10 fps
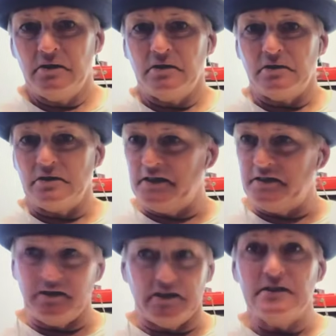
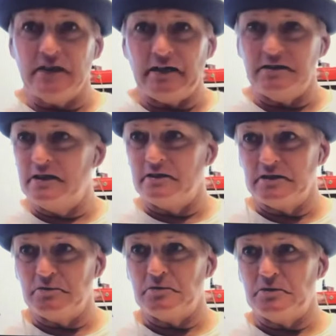I literally,
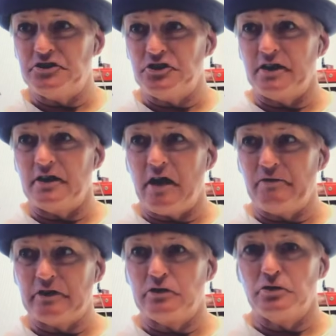when we shut it off
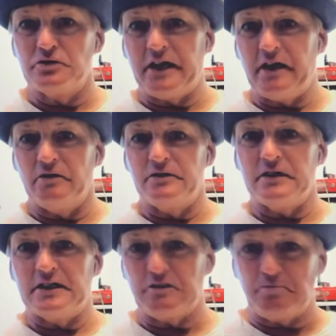and it cooled down,
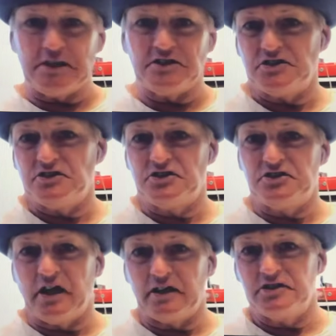like the piston
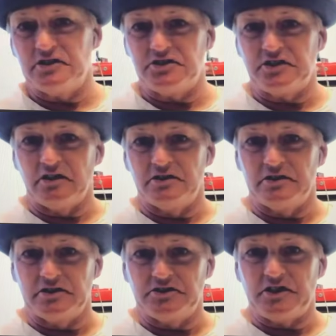stuck to the cylinder
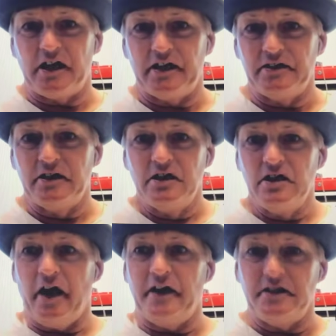inside,
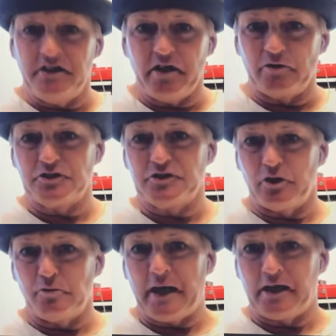and it never started
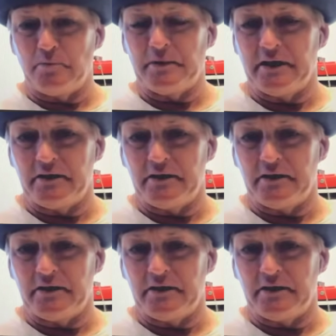back up again.